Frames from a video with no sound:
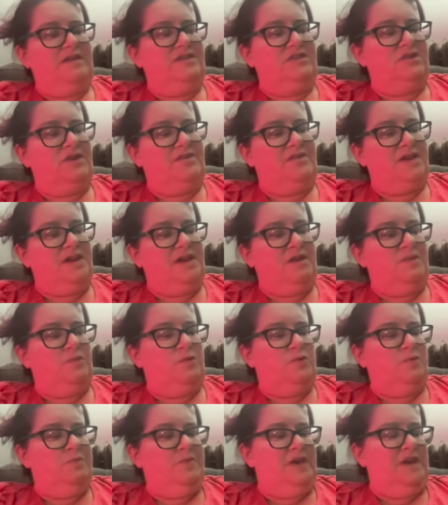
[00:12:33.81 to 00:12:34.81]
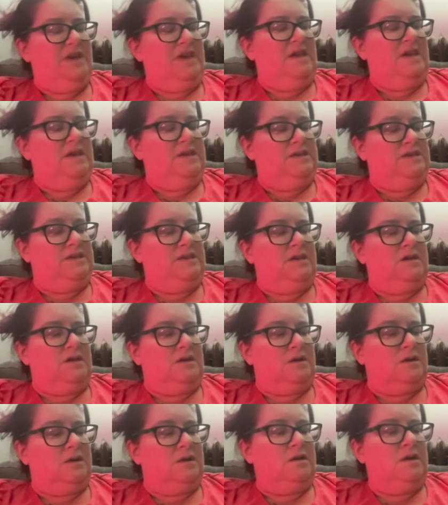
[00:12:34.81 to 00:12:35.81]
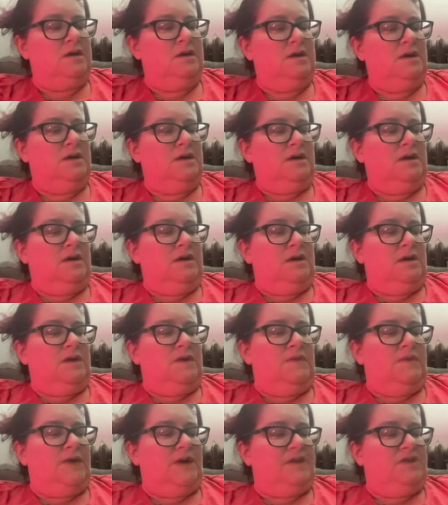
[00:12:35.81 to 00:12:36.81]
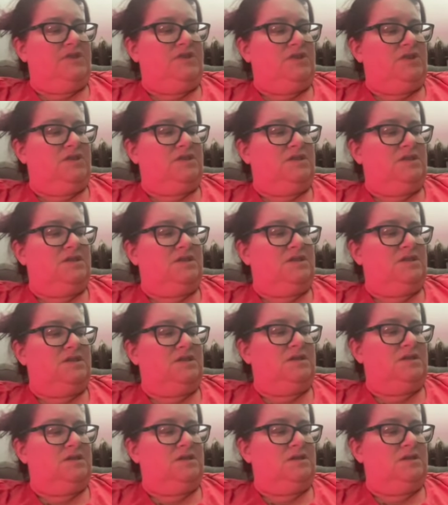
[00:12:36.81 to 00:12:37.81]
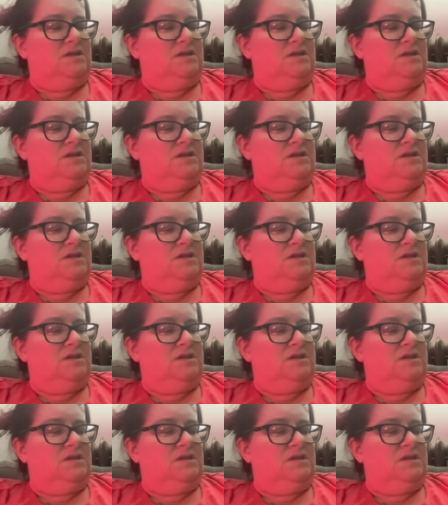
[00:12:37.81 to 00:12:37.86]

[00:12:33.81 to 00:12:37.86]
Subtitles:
So I think it will be easier if I just